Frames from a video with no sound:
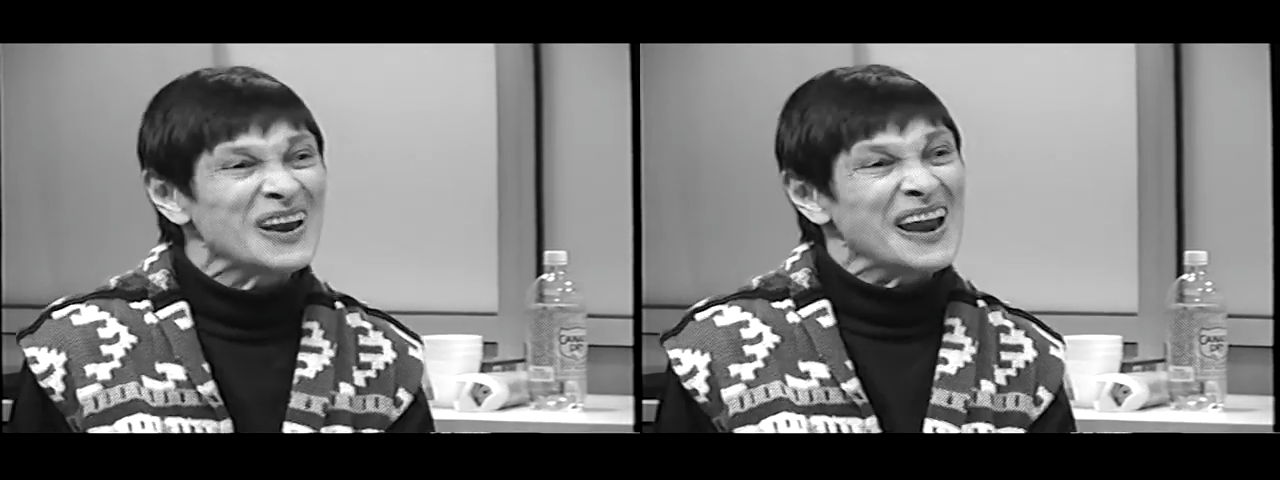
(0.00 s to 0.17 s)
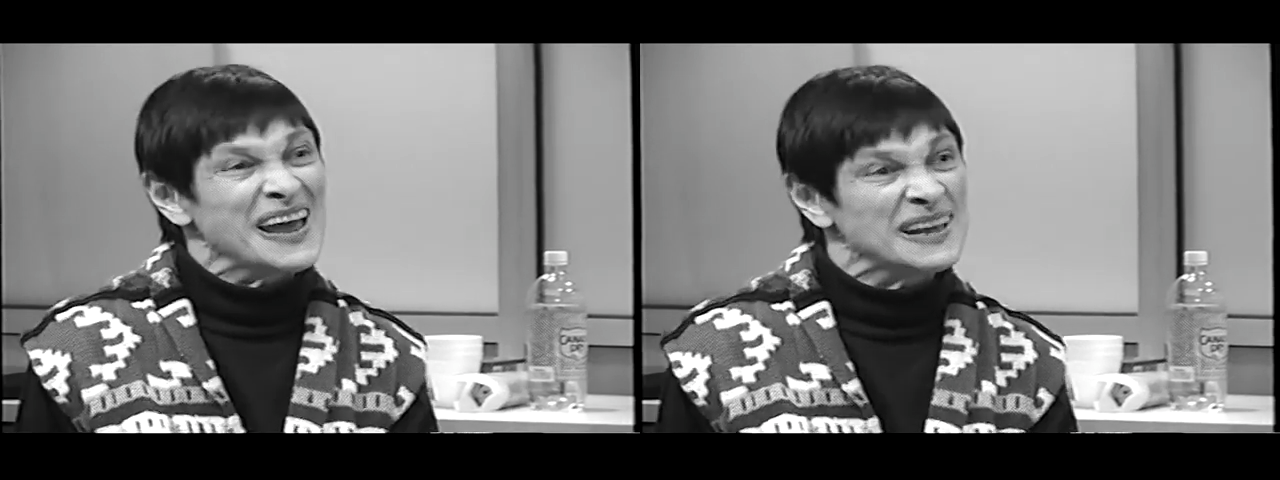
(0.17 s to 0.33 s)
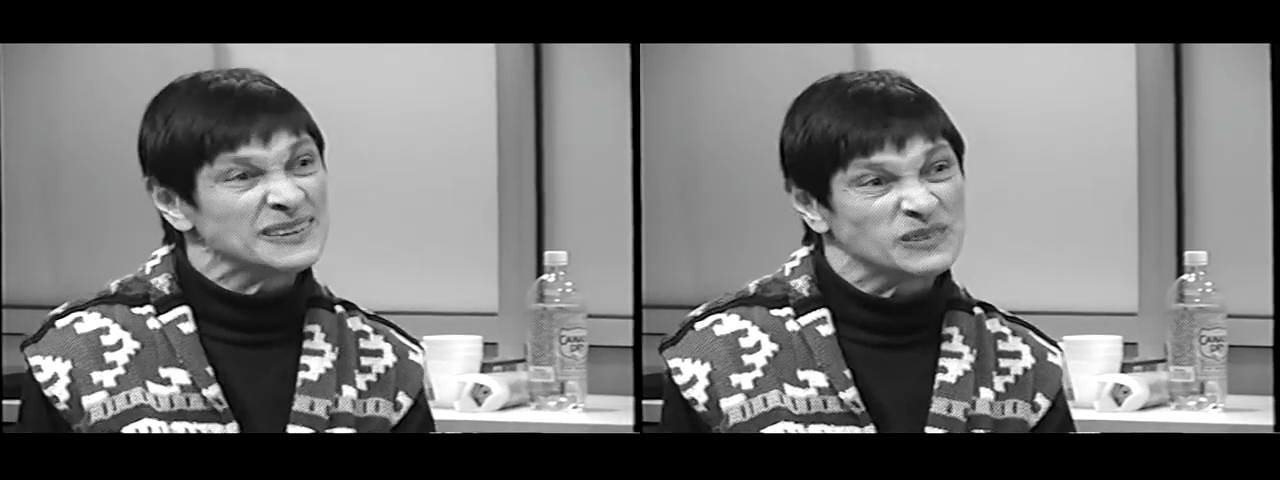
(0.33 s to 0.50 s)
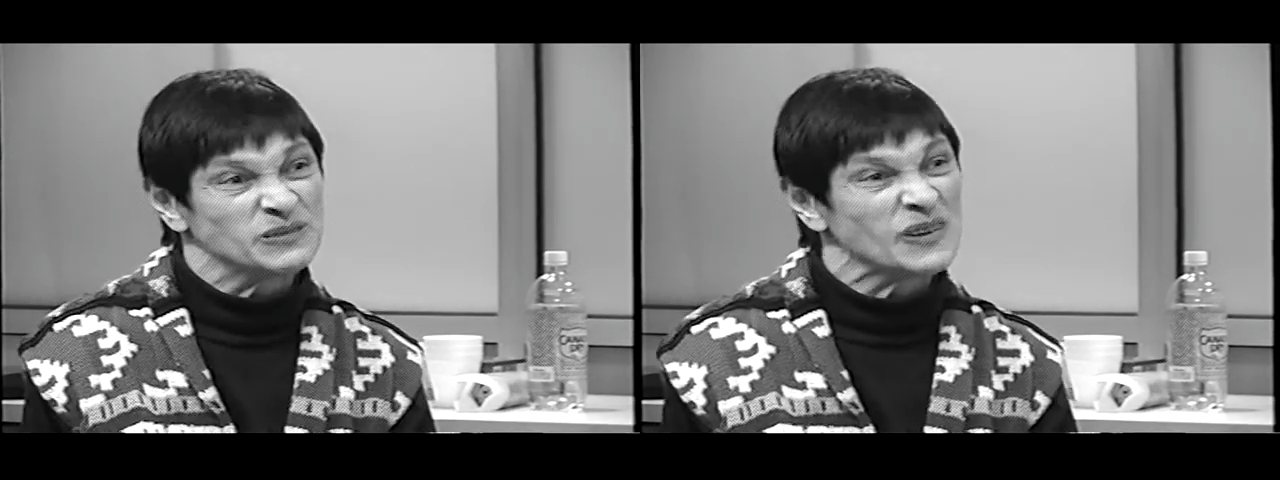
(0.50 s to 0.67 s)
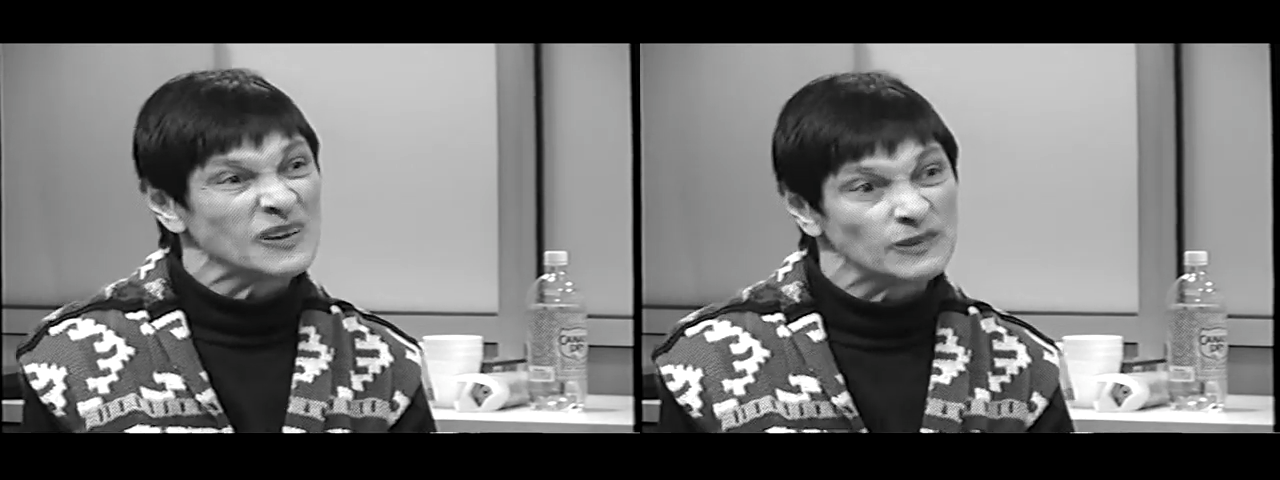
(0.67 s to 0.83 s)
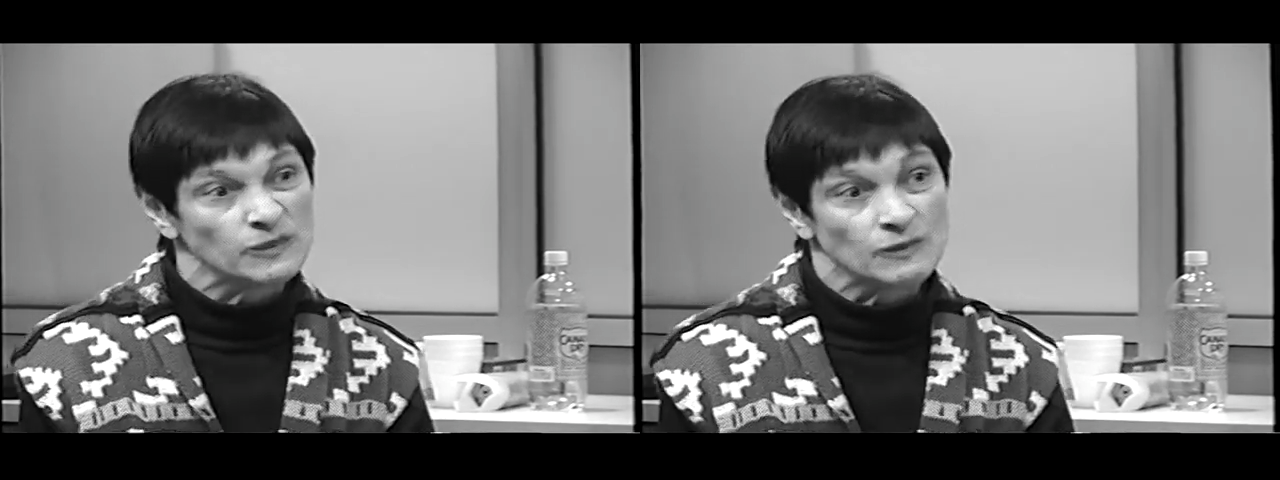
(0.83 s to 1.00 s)
of hasn't
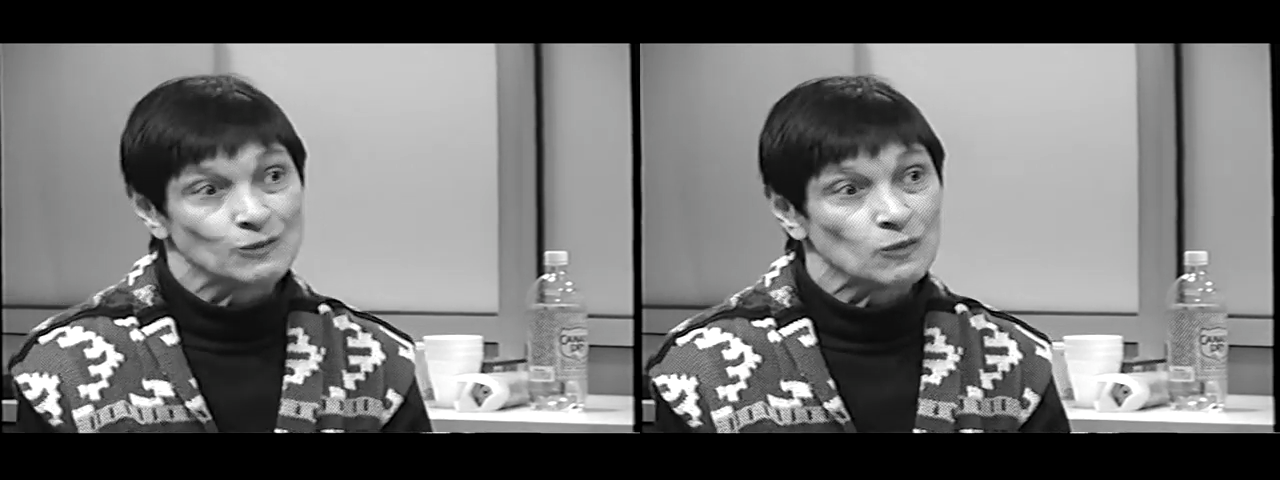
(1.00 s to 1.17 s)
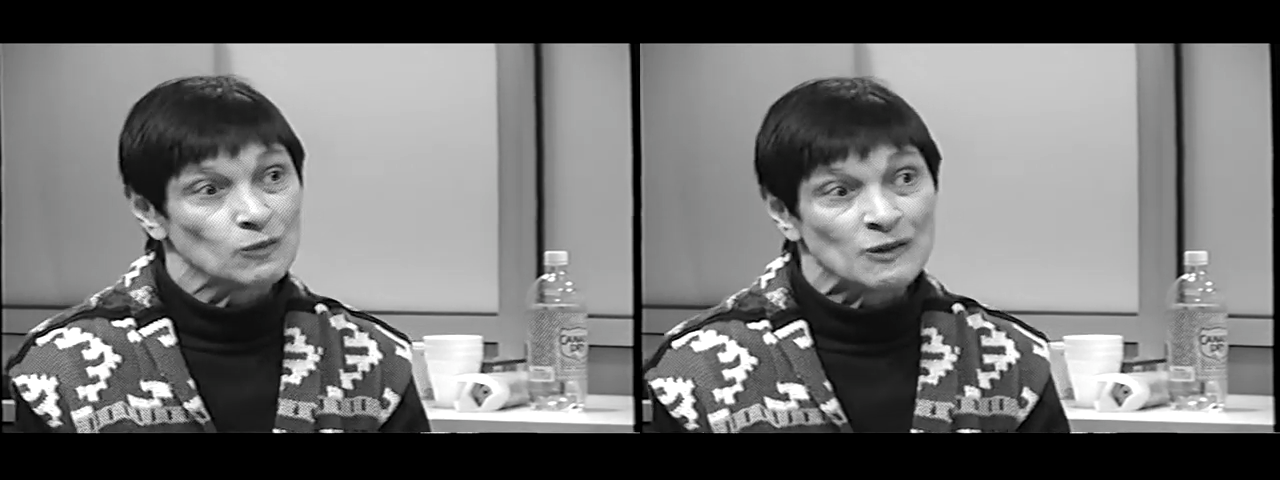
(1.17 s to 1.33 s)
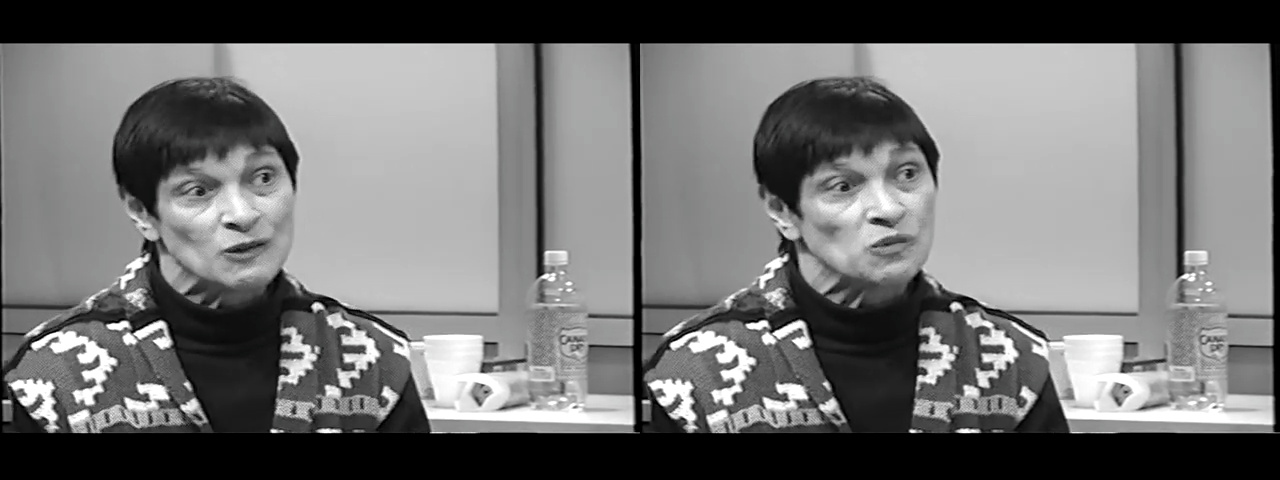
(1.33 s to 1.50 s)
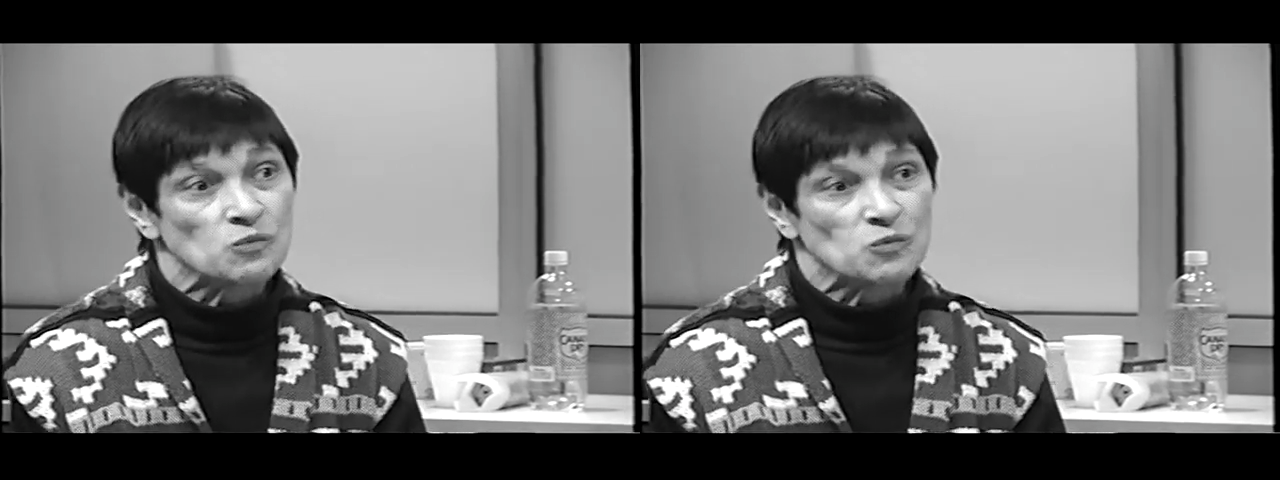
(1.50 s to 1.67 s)
felt, um,